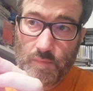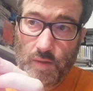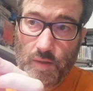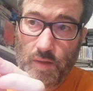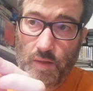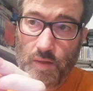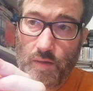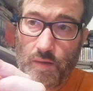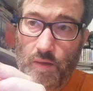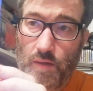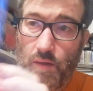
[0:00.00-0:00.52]

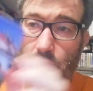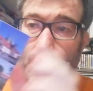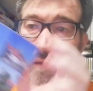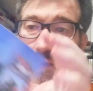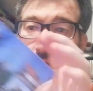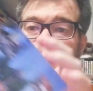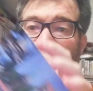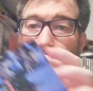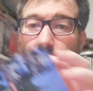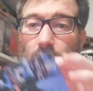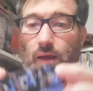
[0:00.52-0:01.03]
and, uh, it,
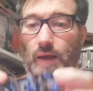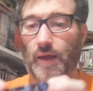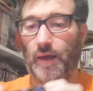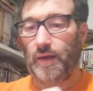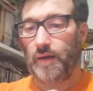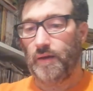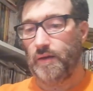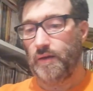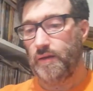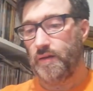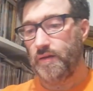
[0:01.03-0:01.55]

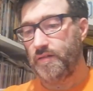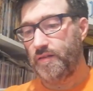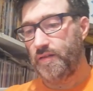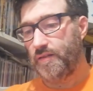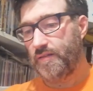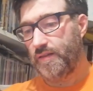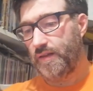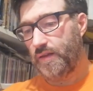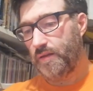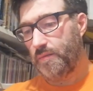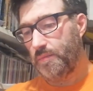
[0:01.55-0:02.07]
and she
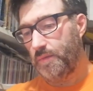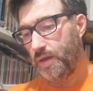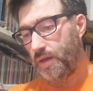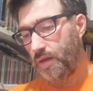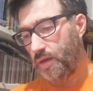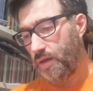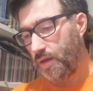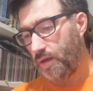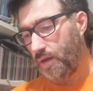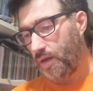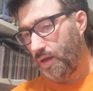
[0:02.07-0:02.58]
sent me
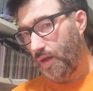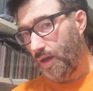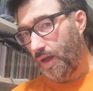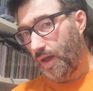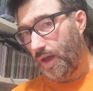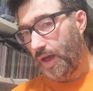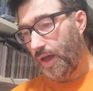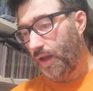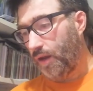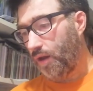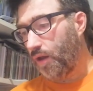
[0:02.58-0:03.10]

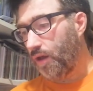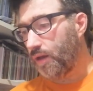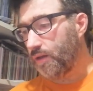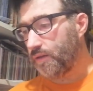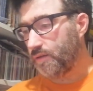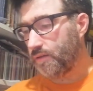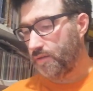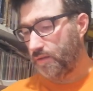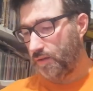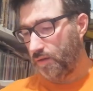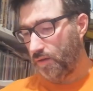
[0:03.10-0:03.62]
a
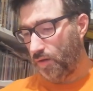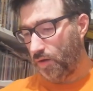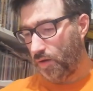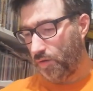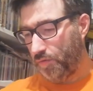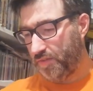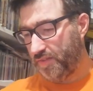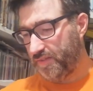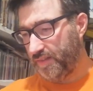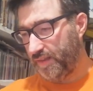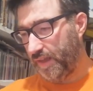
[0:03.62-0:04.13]
lot
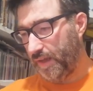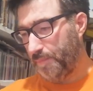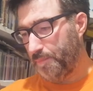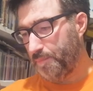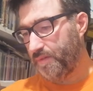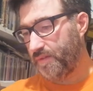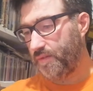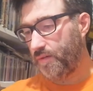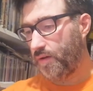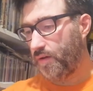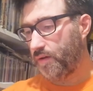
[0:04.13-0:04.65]
of
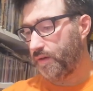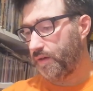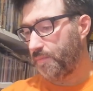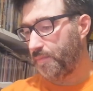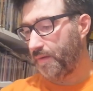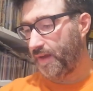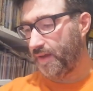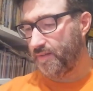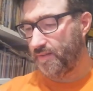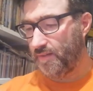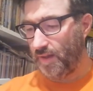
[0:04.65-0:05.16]
stamps on the
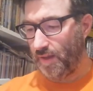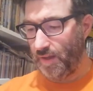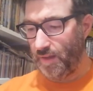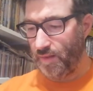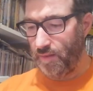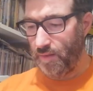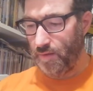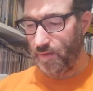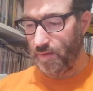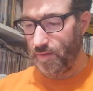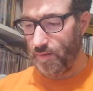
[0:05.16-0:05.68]

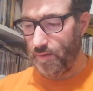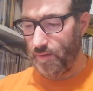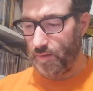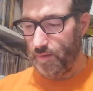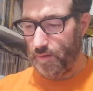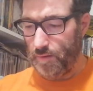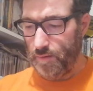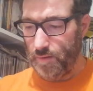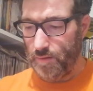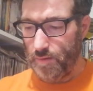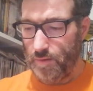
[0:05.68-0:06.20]
backside.
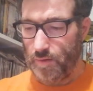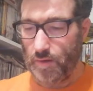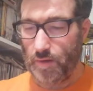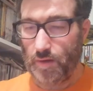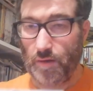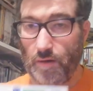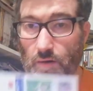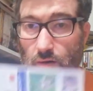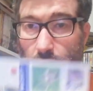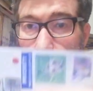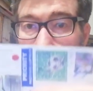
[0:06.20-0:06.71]

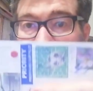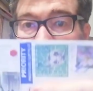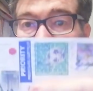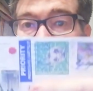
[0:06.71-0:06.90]
Here,